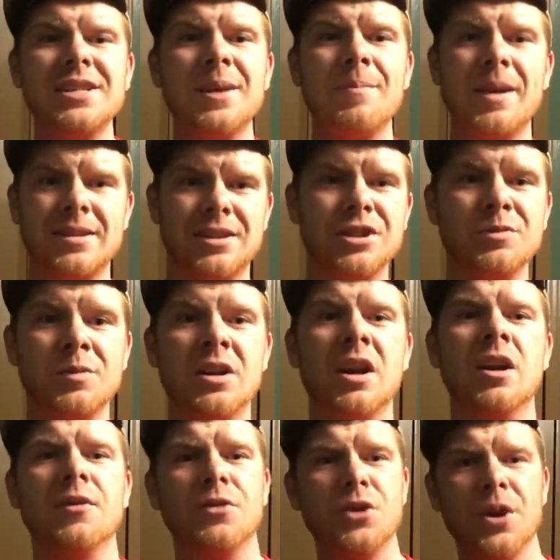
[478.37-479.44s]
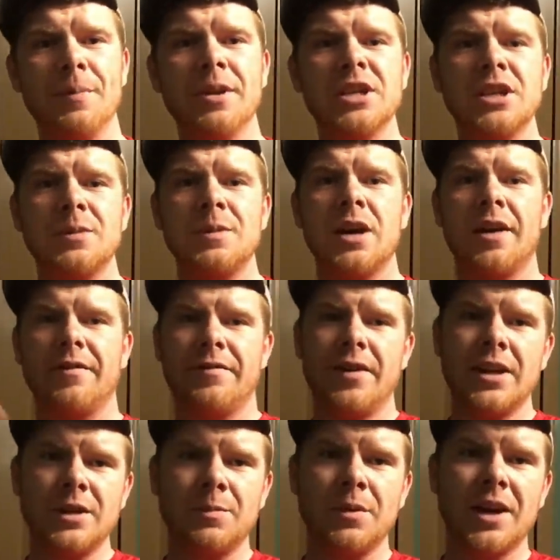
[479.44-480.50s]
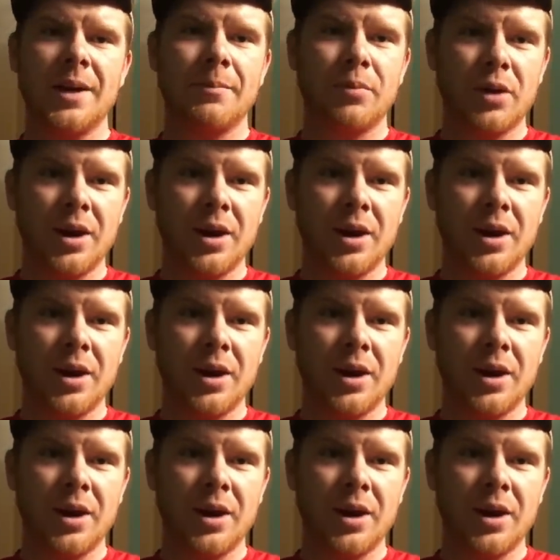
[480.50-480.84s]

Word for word: to message me. You can message me on Facebook at